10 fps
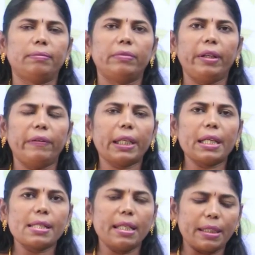We
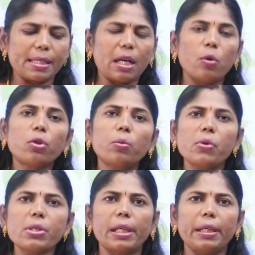can say that is
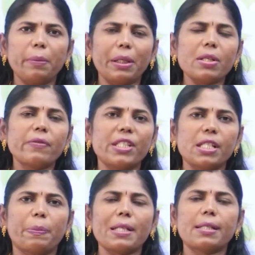outermost layer because which is
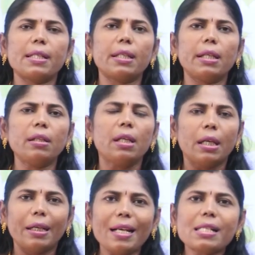present in
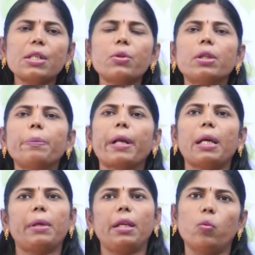next to the
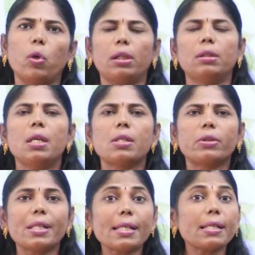primary wall. So
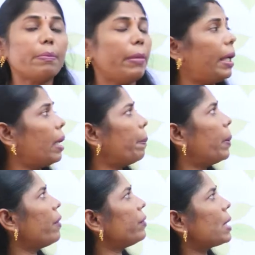this is made up
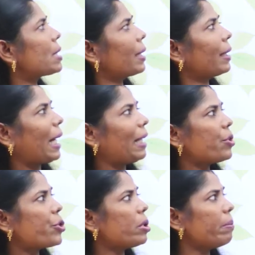of, there is a
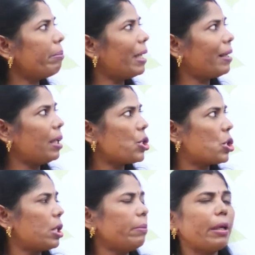calcium,
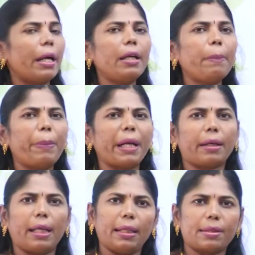magnesium and
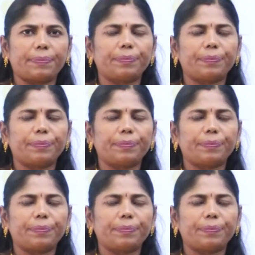pectate.